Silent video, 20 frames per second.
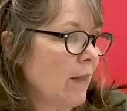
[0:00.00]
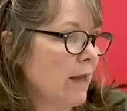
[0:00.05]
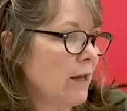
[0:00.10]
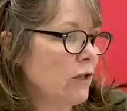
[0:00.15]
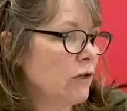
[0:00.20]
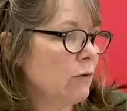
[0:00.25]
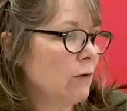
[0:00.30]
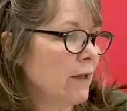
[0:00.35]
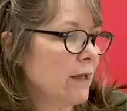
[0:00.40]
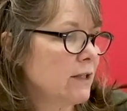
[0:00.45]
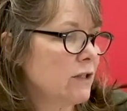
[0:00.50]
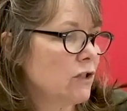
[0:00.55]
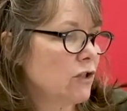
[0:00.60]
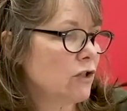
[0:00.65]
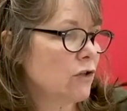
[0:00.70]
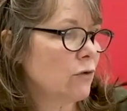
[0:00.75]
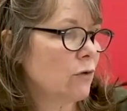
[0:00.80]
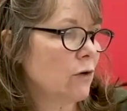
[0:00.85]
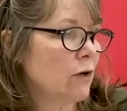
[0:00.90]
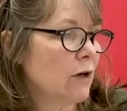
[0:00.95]
You list
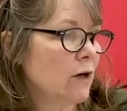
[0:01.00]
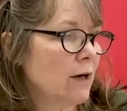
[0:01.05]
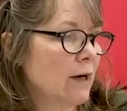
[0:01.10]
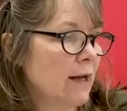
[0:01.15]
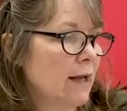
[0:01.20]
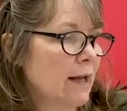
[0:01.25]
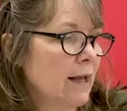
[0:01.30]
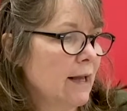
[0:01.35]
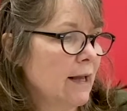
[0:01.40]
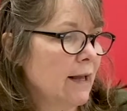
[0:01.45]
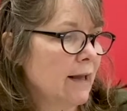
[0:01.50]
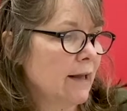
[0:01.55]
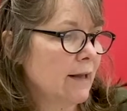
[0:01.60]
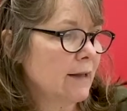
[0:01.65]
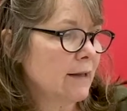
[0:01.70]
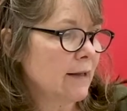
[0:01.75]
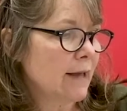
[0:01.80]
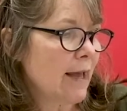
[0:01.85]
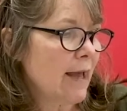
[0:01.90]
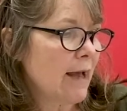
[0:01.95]
your
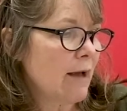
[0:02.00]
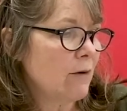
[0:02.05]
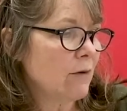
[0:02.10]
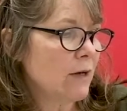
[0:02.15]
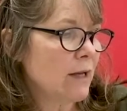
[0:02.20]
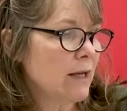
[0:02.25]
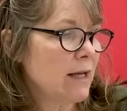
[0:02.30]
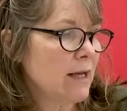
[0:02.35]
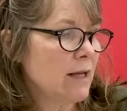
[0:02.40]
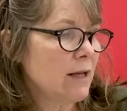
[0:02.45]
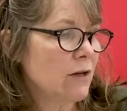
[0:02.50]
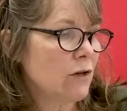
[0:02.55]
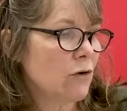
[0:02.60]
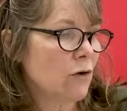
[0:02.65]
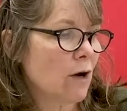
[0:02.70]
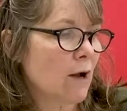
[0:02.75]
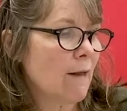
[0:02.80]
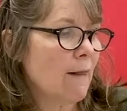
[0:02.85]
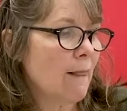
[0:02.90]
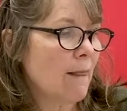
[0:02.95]
county, your
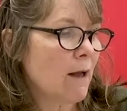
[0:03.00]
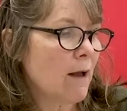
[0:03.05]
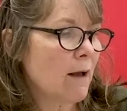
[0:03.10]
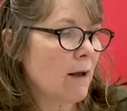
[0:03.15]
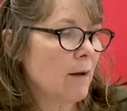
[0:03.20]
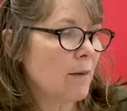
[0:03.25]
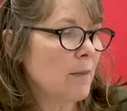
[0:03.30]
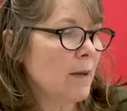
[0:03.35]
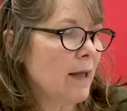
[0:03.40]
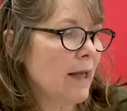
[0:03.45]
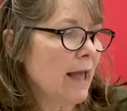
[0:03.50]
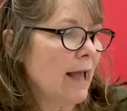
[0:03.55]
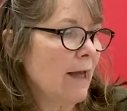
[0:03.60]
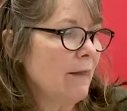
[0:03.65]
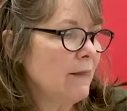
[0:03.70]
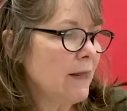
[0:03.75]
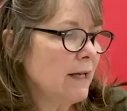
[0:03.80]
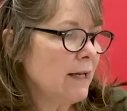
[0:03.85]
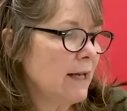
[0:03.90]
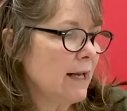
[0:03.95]
club, and
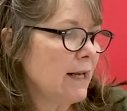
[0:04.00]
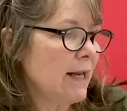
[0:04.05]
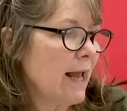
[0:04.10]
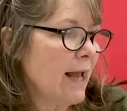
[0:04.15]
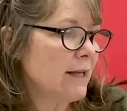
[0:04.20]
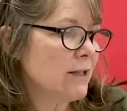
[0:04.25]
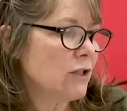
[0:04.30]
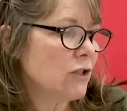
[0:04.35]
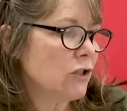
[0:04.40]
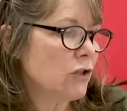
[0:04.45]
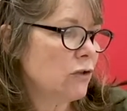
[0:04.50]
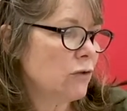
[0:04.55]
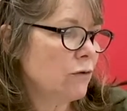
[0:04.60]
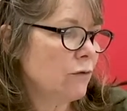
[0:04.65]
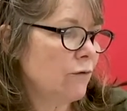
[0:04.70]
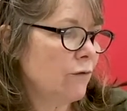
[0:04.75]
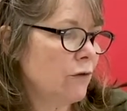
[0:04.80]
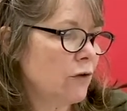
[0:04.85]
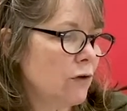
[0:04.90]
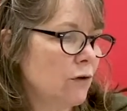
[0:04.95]
then it asks you
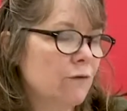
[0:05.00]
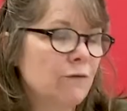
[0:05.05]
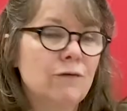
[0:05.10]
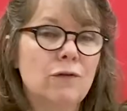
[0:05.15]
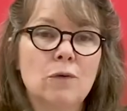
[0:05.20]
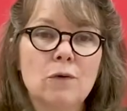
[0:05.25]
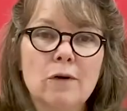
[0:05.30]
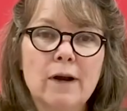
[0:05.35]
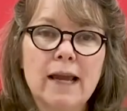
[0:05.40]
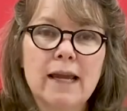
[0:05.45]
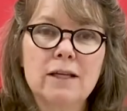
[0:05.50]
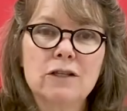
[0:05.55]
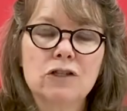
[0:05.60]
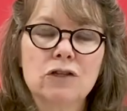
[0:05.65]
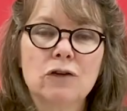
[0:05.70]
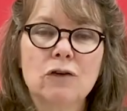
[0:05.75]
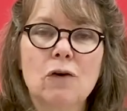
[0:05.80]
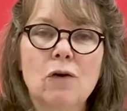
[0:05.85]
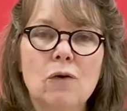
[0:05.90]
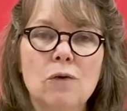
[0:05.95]
for your 4-H
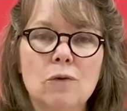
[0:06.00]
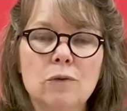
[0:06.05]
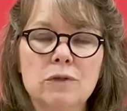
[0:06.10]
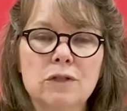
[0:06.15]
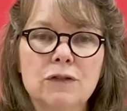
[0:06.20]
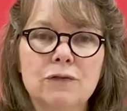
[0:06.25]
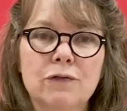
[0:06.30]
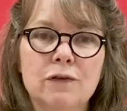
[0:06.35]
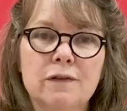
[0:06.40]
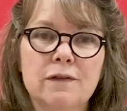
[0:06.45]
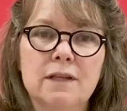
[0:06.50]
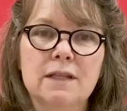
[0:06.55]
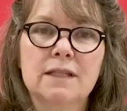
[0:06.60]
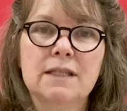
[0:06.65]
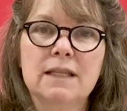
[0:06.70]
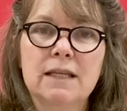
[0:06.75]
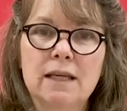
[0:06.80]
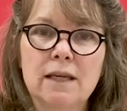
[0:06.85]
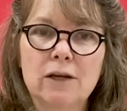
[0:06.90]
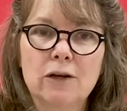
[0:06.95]
goals for this
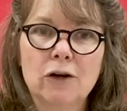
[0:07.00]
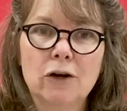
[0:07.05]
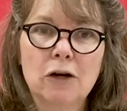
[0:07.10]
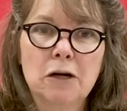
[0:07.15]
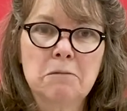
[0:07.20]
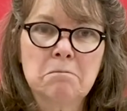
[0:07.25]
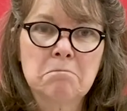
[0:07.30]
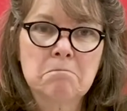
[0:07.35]
year.